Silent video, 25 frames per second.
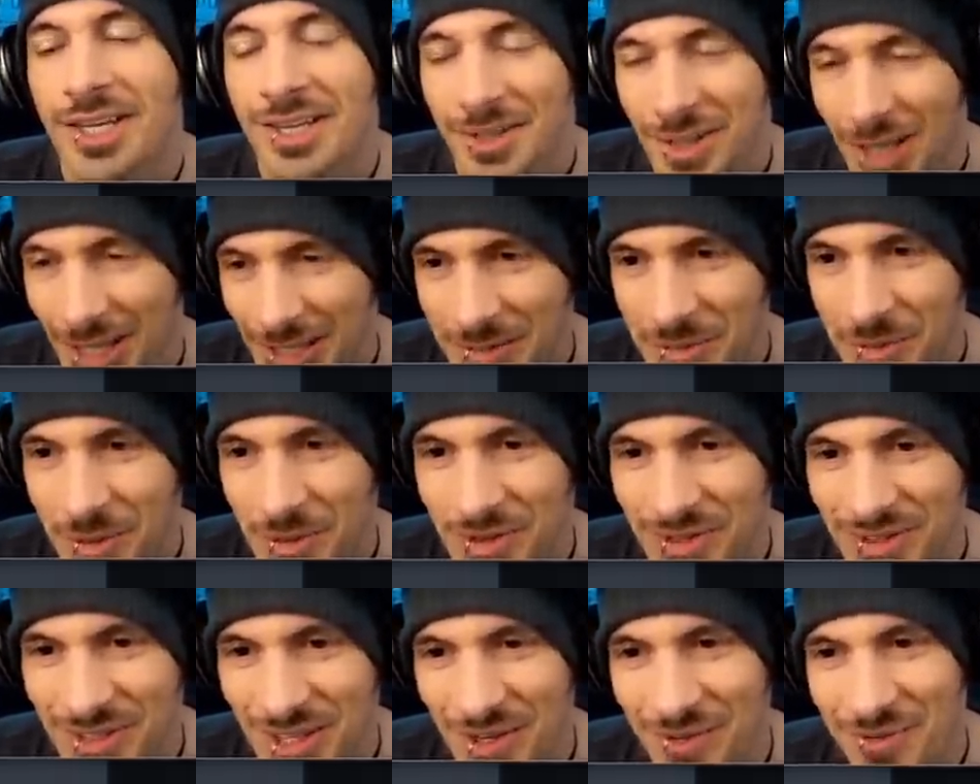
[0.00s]
That's
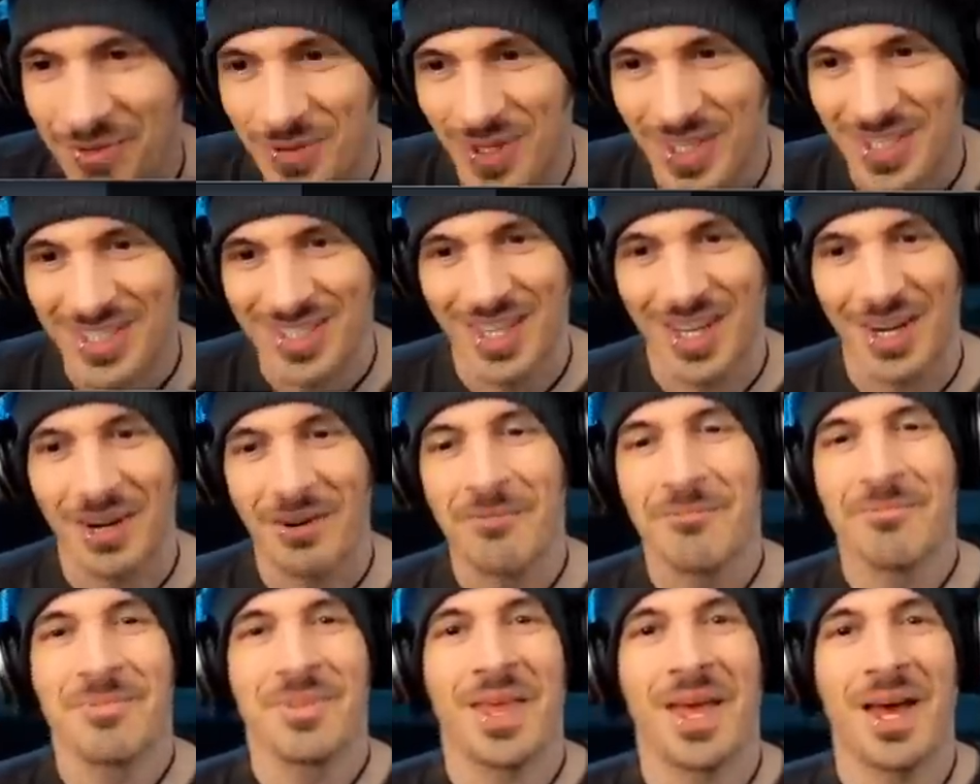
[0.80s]
supposed to say freeze
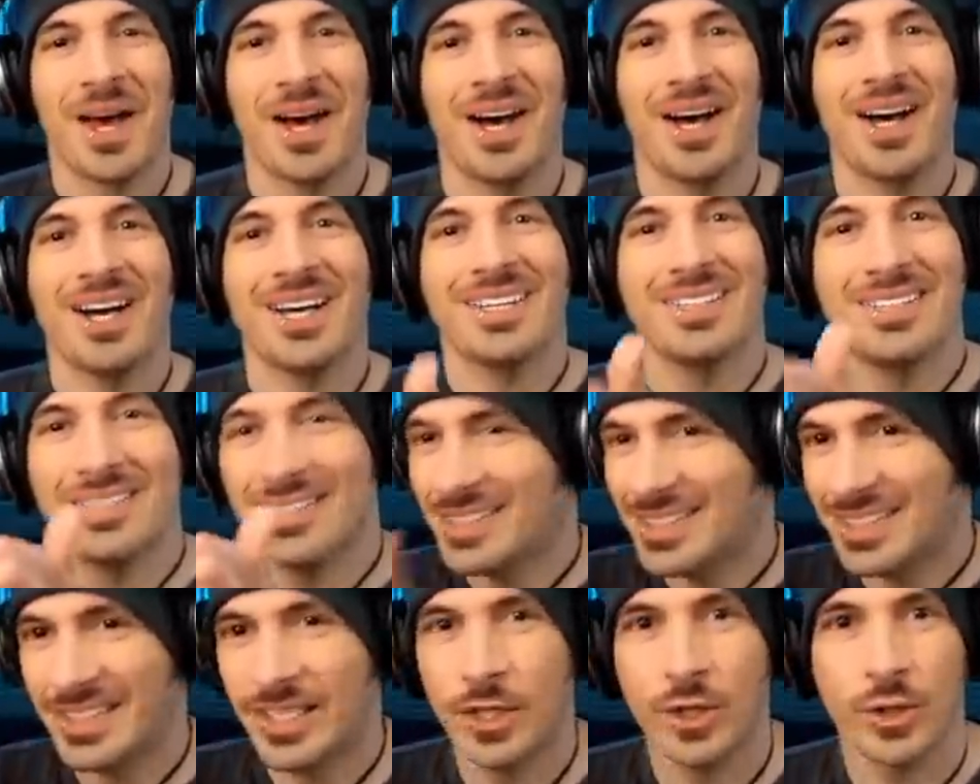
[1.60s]
there. Uh,
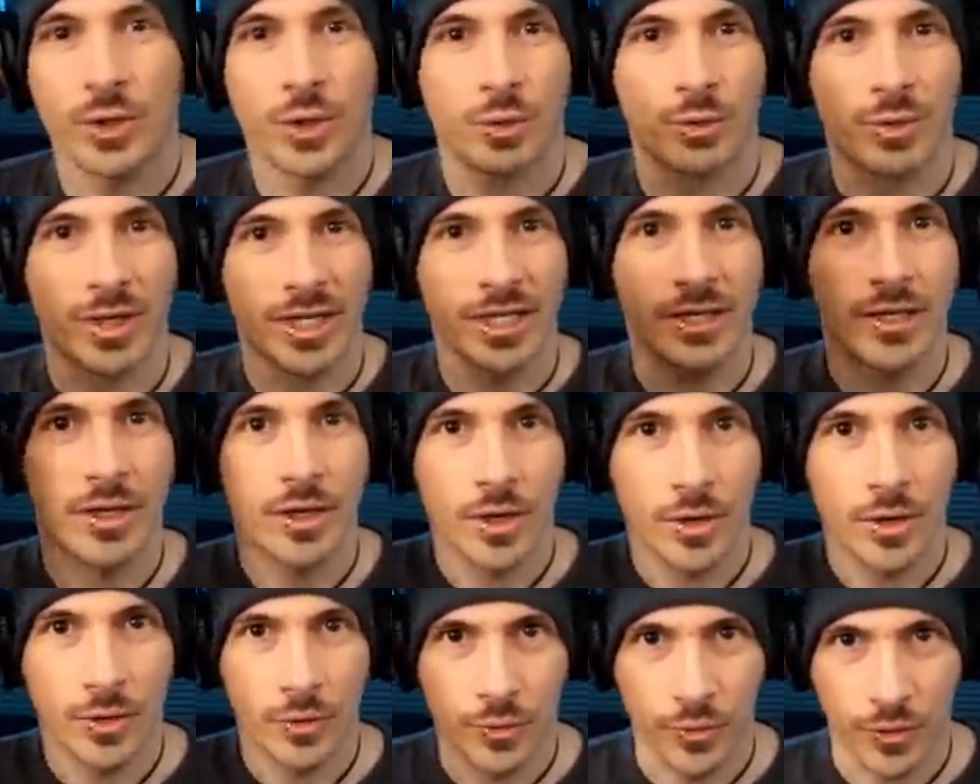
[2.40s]
skill three,
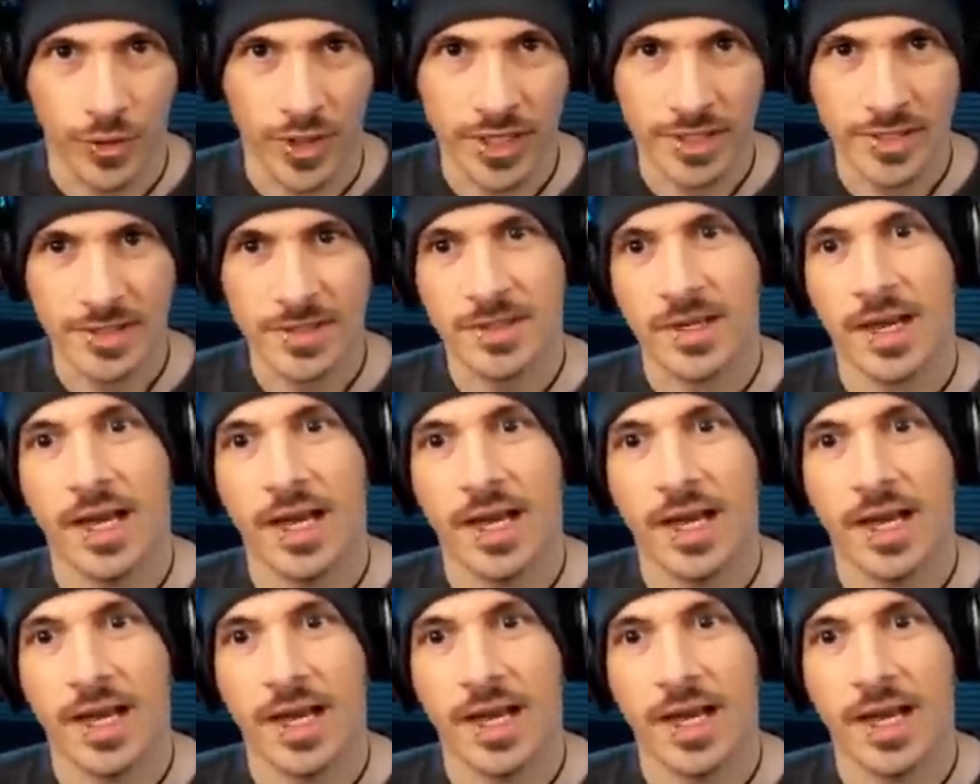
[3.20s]
freeze.